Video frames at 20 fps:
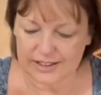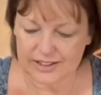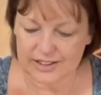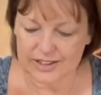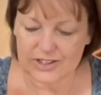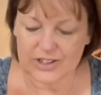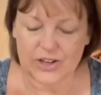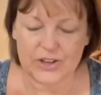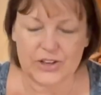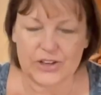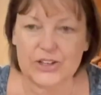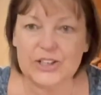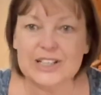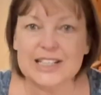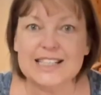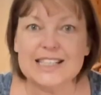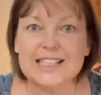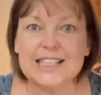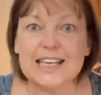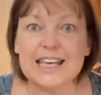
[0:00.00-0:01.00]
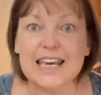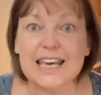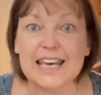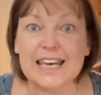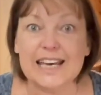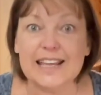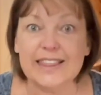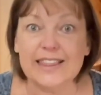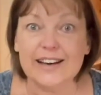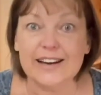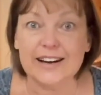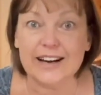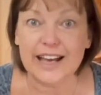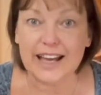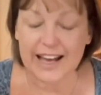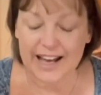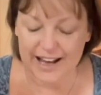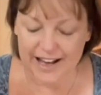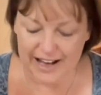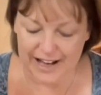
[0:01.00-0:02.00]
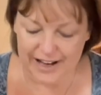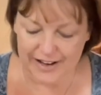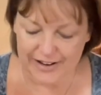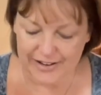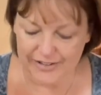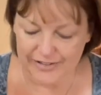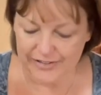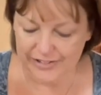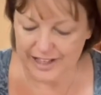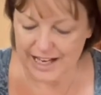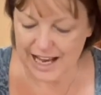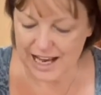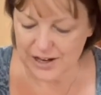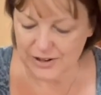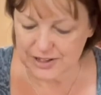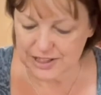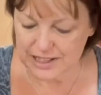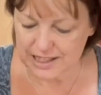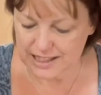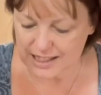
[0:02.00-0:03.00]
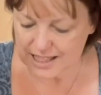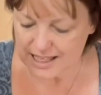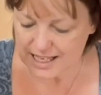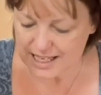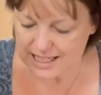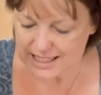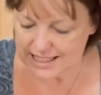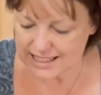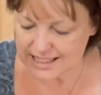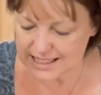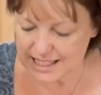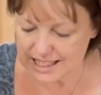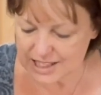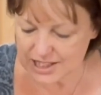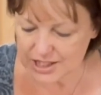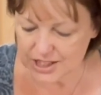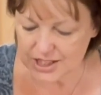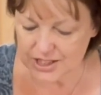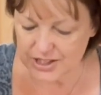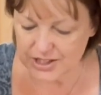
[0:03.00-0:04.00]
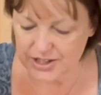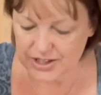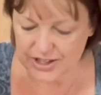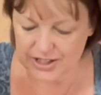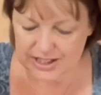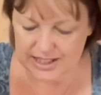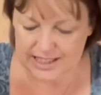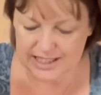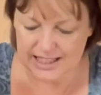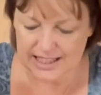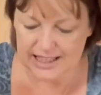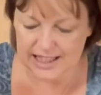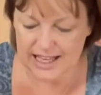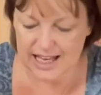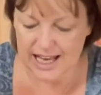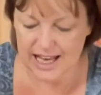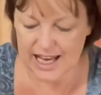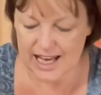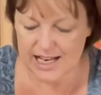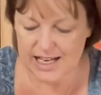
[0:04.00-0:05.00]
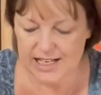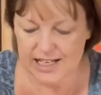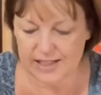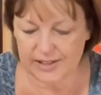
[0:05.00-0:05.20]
So you can see here that I have now stitched the darts in the head